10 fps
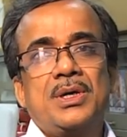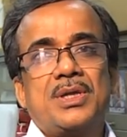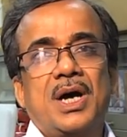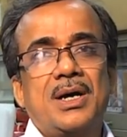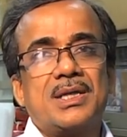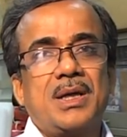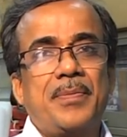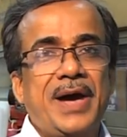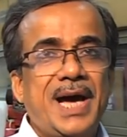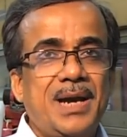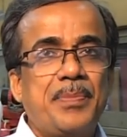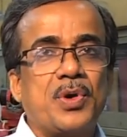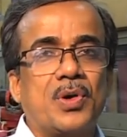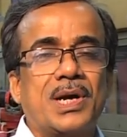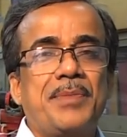the, the VAL
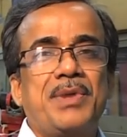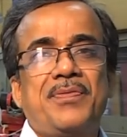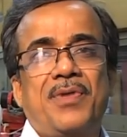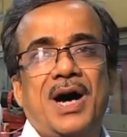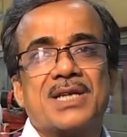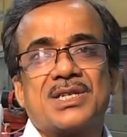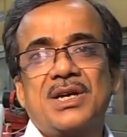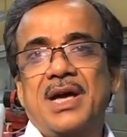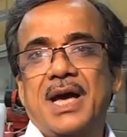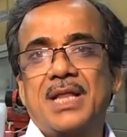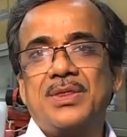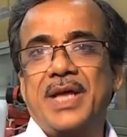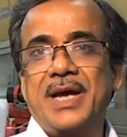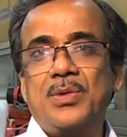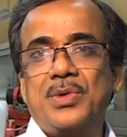programming first and
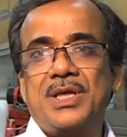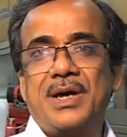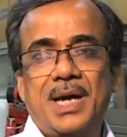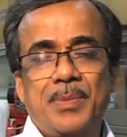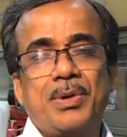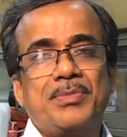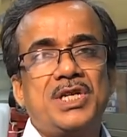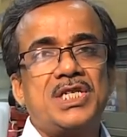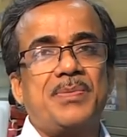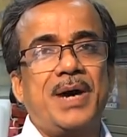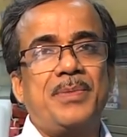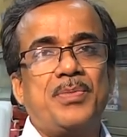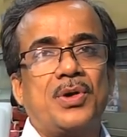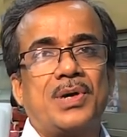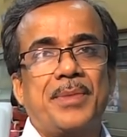then with the help of this VAL
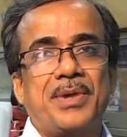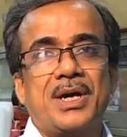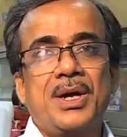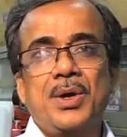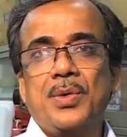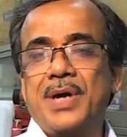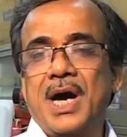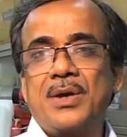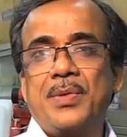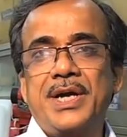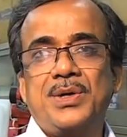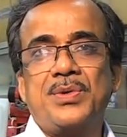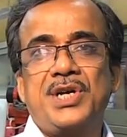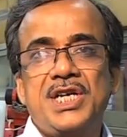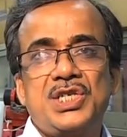programming, we are going to
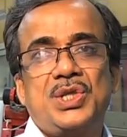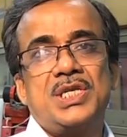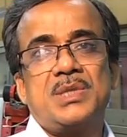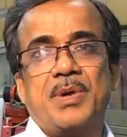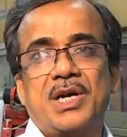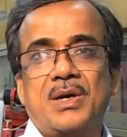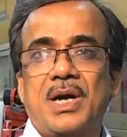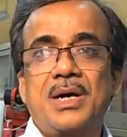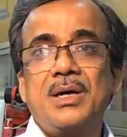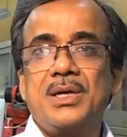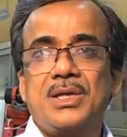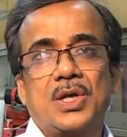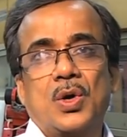teach this particular the